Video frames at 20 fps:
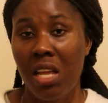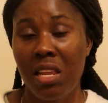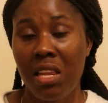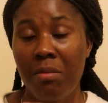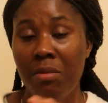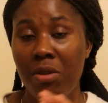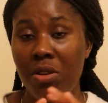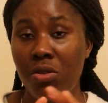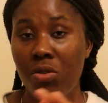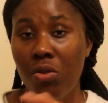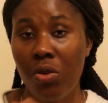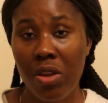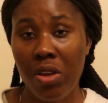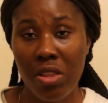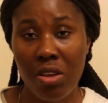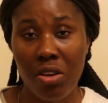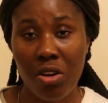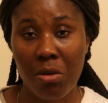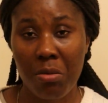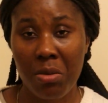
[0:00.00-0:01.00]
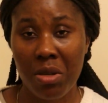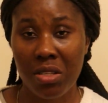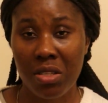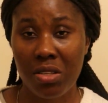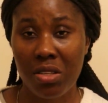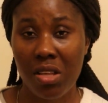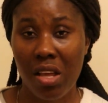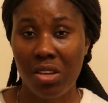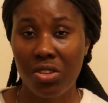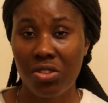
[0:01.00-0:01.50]
Let me know in the comment
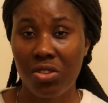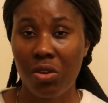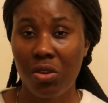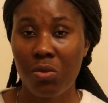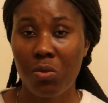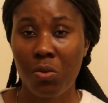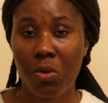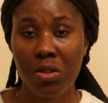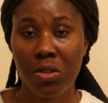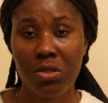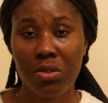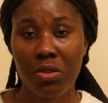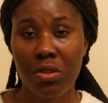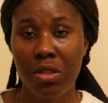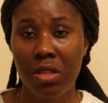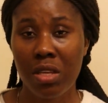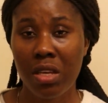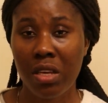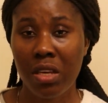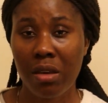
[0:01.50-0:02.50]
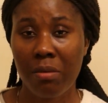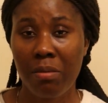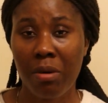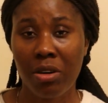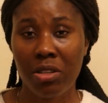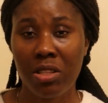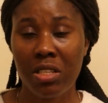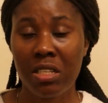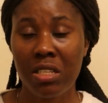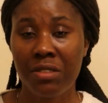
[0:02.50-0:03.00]
section what you think
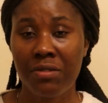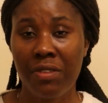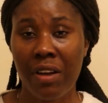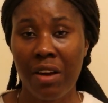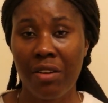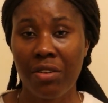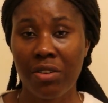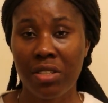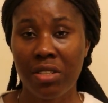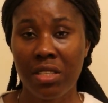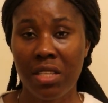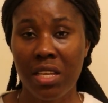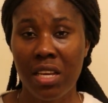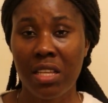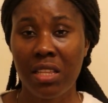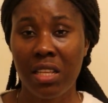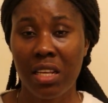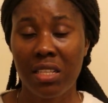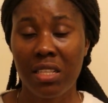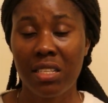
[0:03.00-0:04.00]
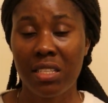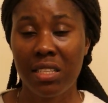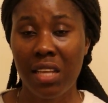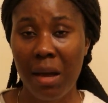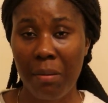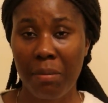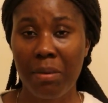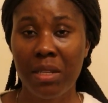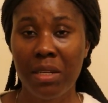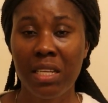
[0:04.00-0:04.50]
about this virus thing that is
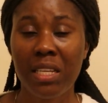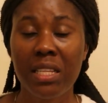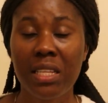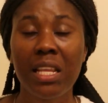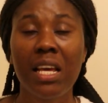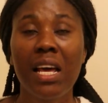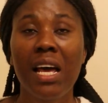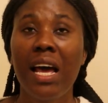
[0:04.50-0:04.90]
happening.